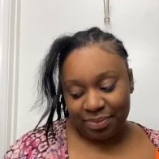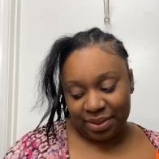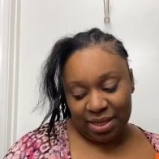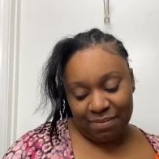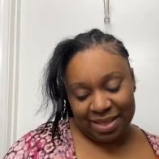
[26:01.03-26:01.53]

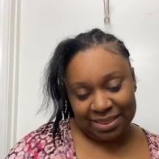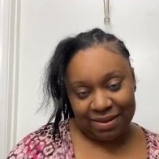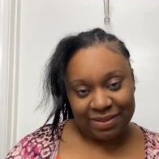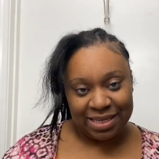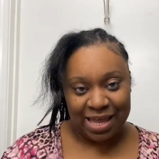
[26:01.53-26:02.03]
get
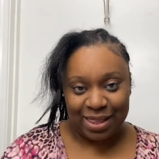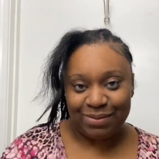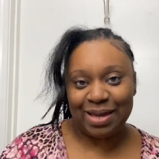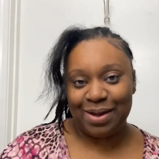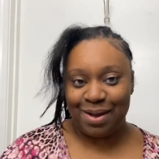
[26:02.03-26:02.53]
myself together.
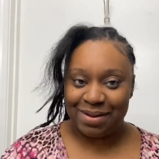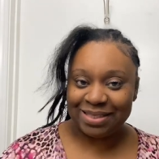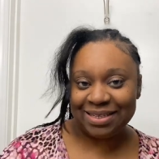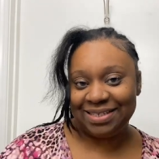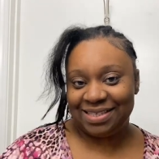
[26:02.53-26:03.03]
We gonna go back
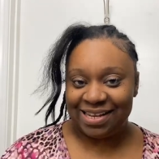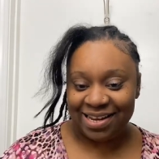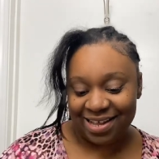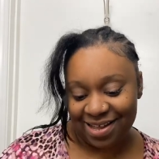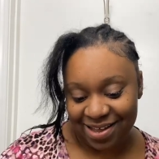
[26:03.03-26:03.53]
to the
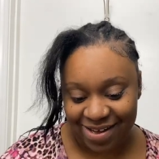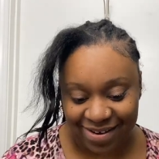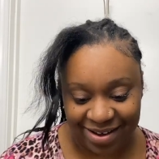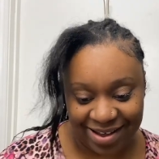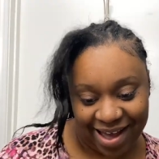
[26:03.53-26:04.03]

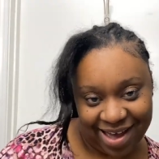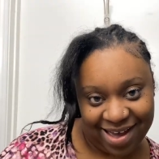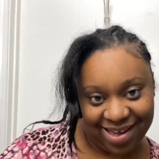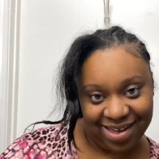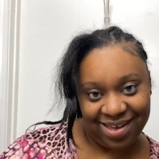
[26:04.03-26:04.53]
salon,
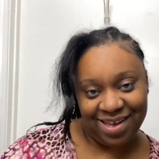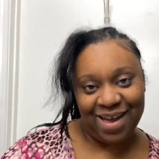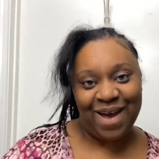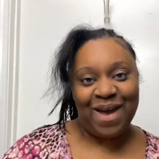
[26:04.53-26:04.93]
okay?